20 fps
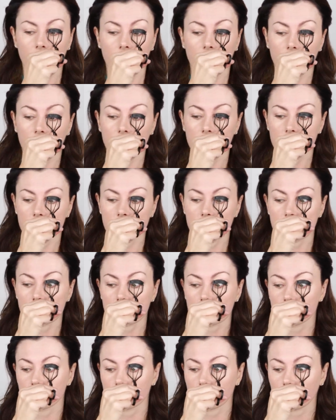And
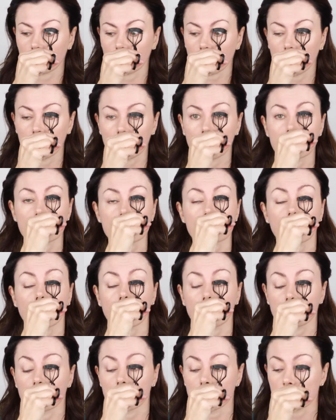I can
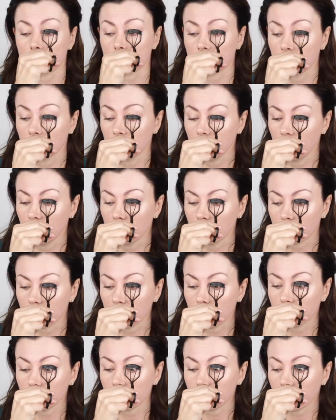say that the
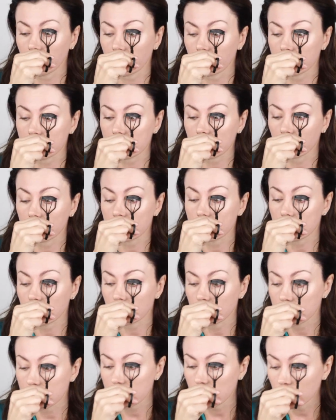love affair is going to
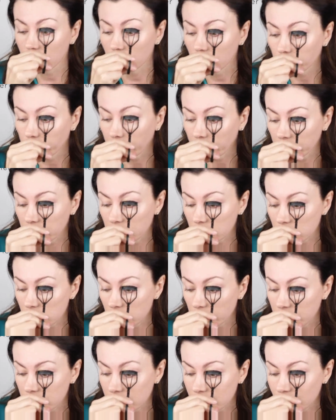continue well into
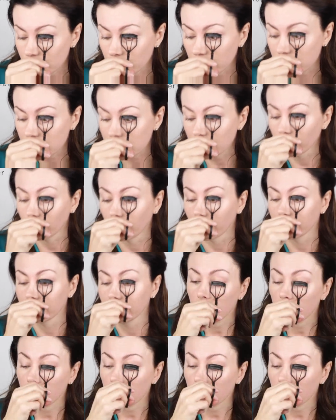2021.